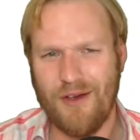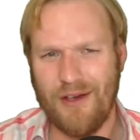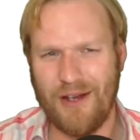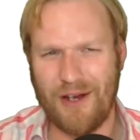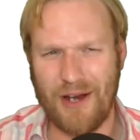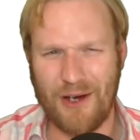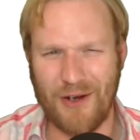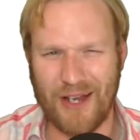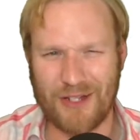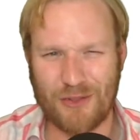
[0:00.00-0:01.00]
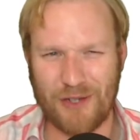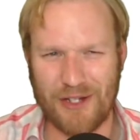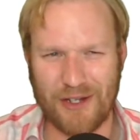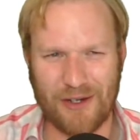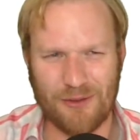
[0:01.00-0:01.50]
And then our next one
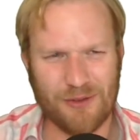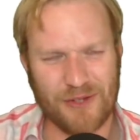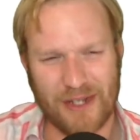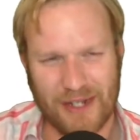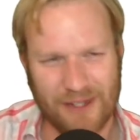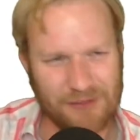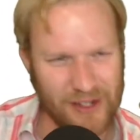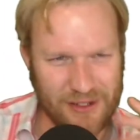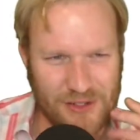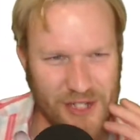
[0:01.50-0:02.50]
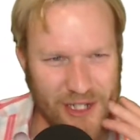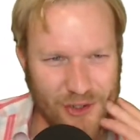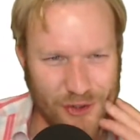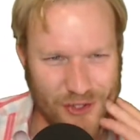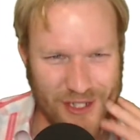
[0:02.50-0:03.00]
here, oh, that left-hand side
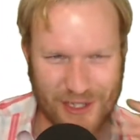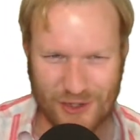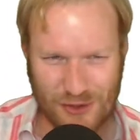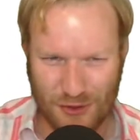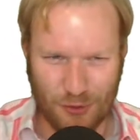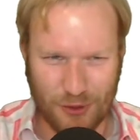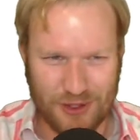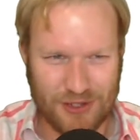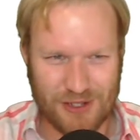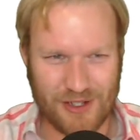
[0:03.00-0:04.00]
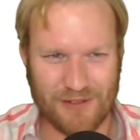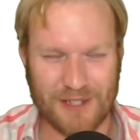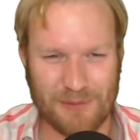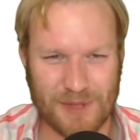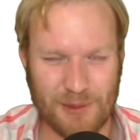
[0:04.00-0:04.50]
looks like it just wants to have
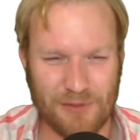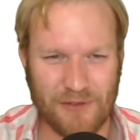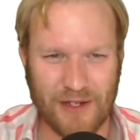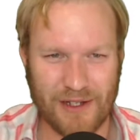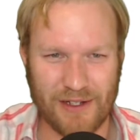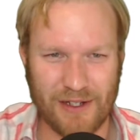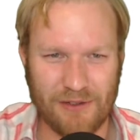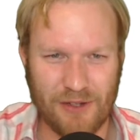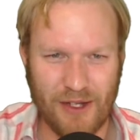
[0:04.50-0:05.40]
some simplifying done.